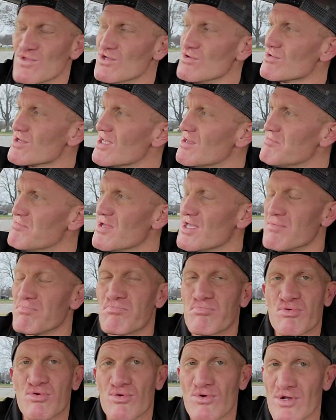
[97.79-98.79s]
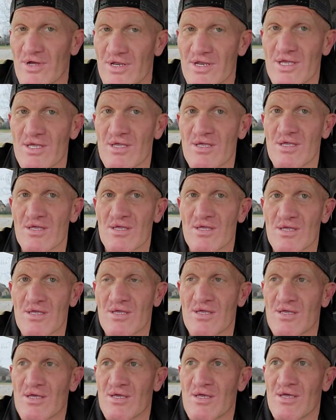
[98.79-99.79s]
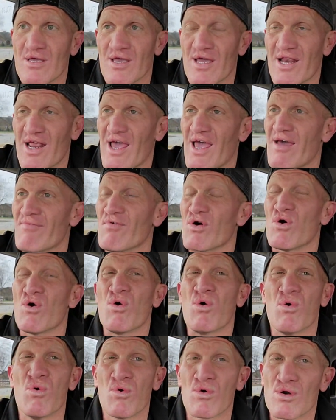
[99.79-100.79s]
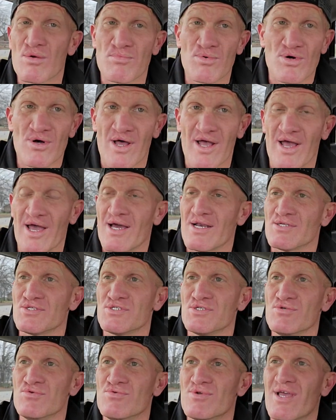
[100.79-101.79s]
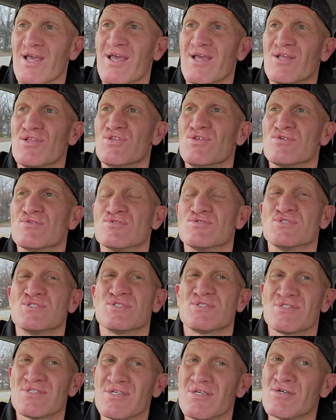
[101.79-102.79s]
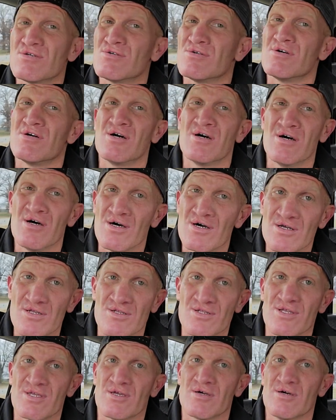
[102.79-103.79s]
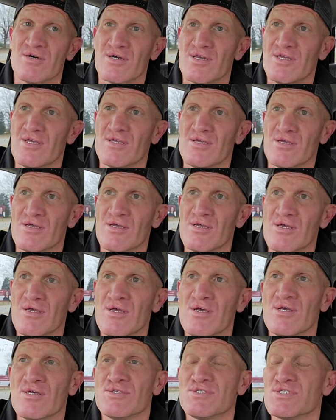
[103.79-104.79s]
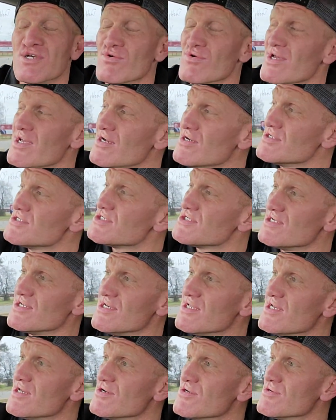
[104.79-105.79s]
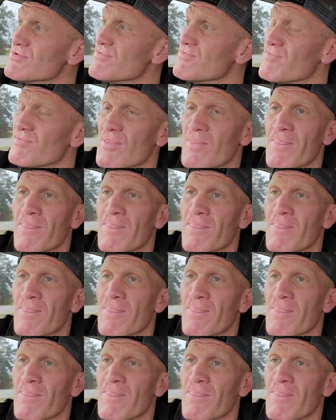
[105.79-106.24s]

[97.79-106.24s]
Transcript: You can be pretty and have a horrible attitude and you're still ugly, honey. So here's the deal.